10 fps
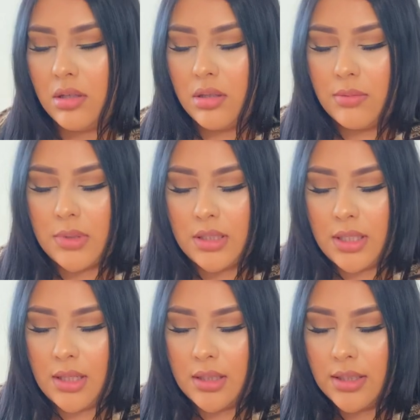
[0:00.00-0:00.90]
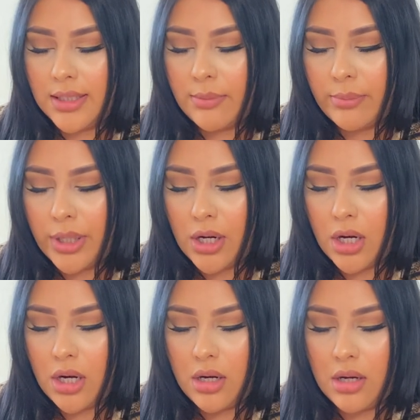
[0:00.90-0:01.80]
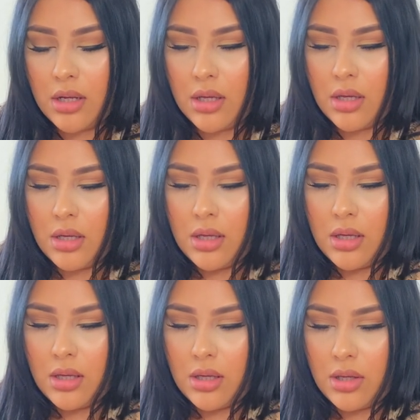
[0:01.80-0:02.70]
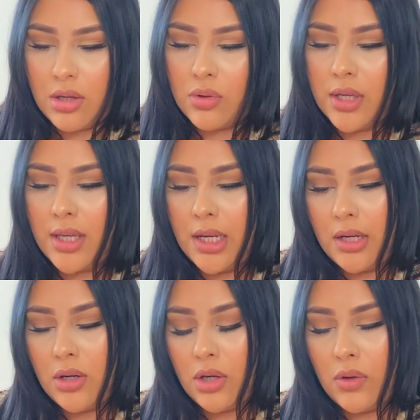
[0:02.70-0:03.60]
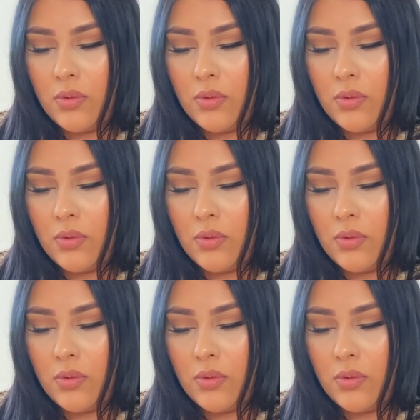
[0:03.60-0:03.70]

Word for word: Let me see, let's compare. Okay, no.